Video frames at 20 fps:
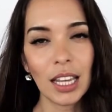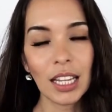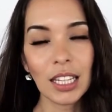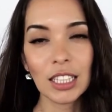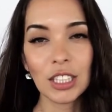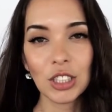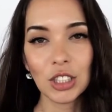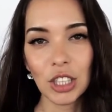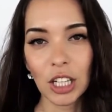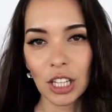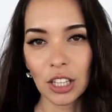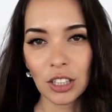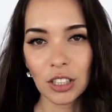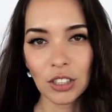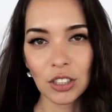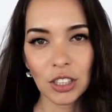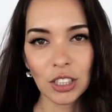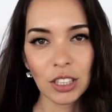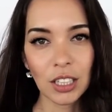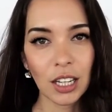It's
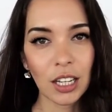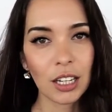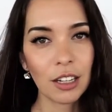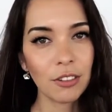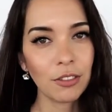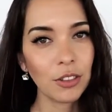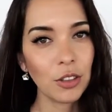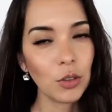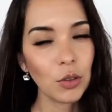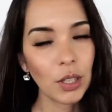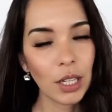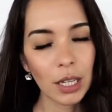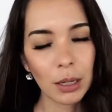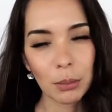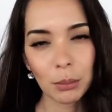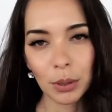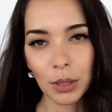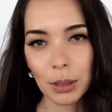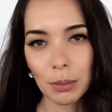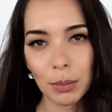challenging, and if you
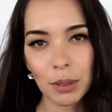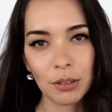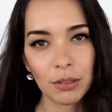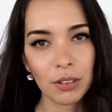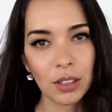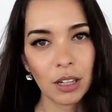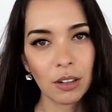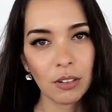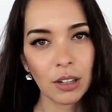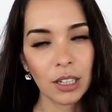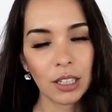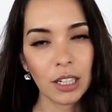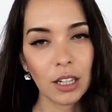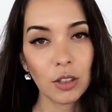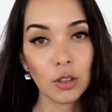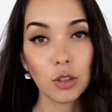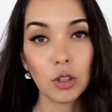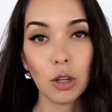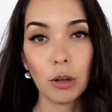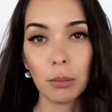can't play B flat right
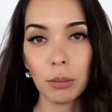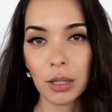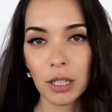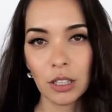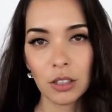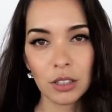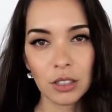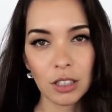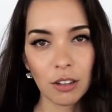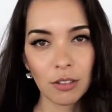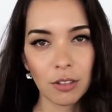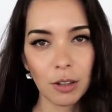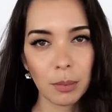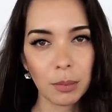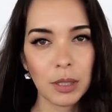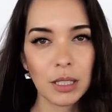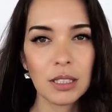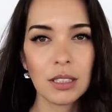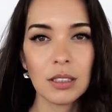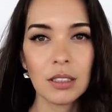now, don't beat yourself
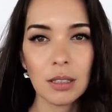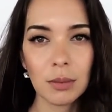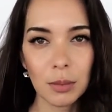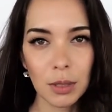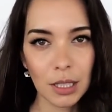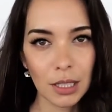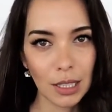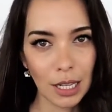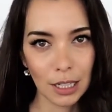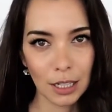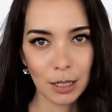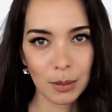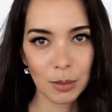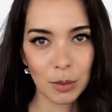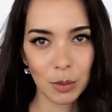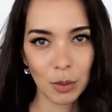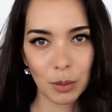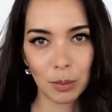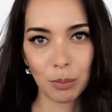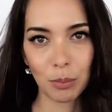up. This is something that
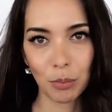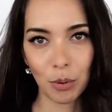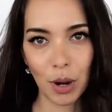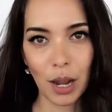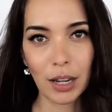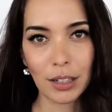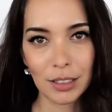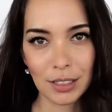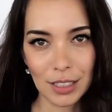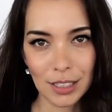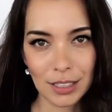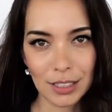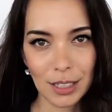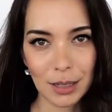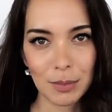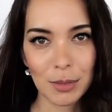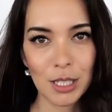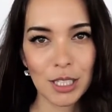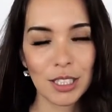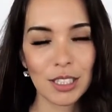comes with practice.
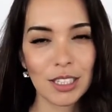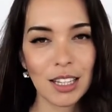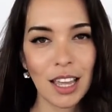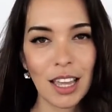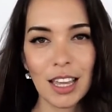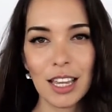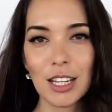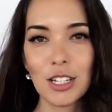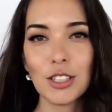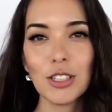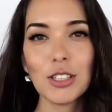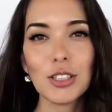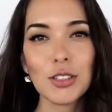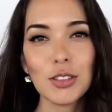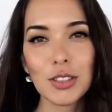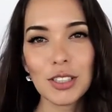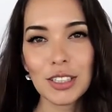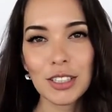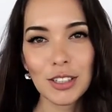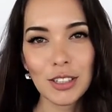I'm just
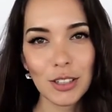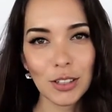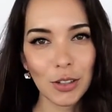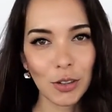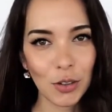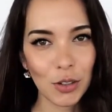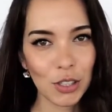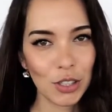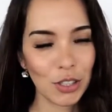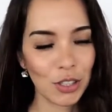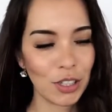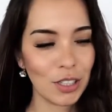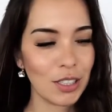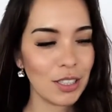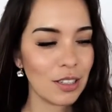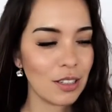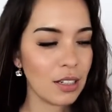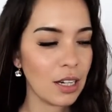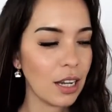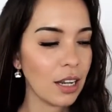introducing you to chord
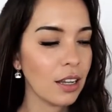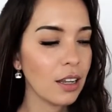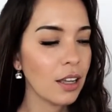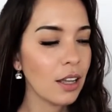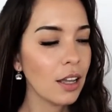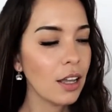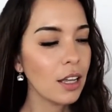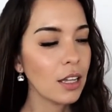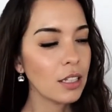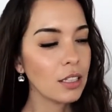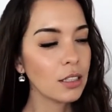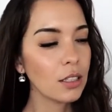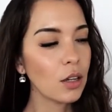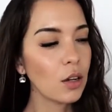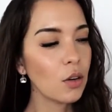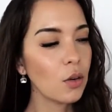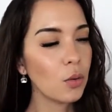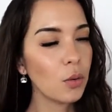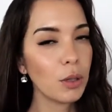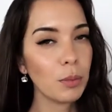charts today.
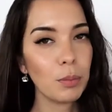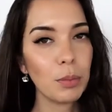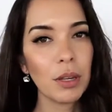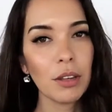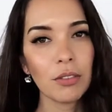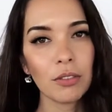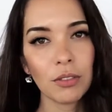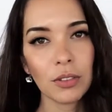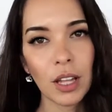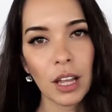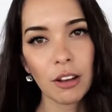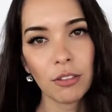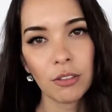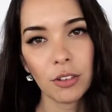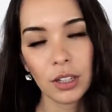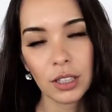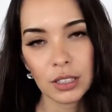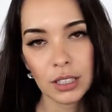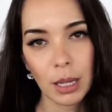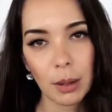So with B flat,
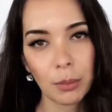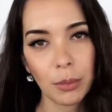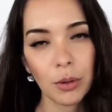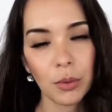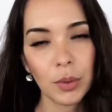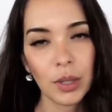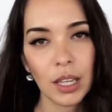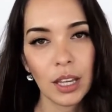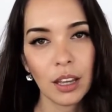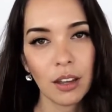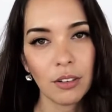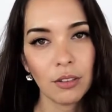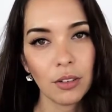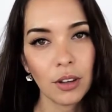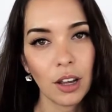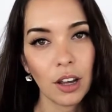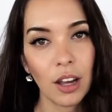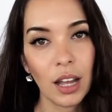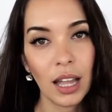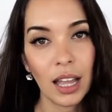for example, we
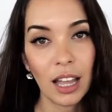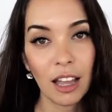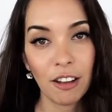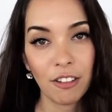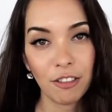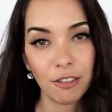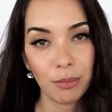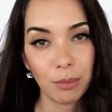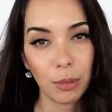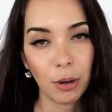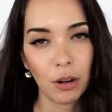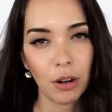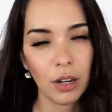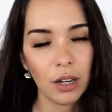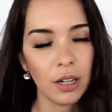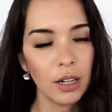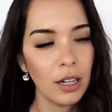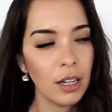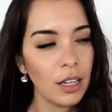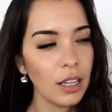have a half bar.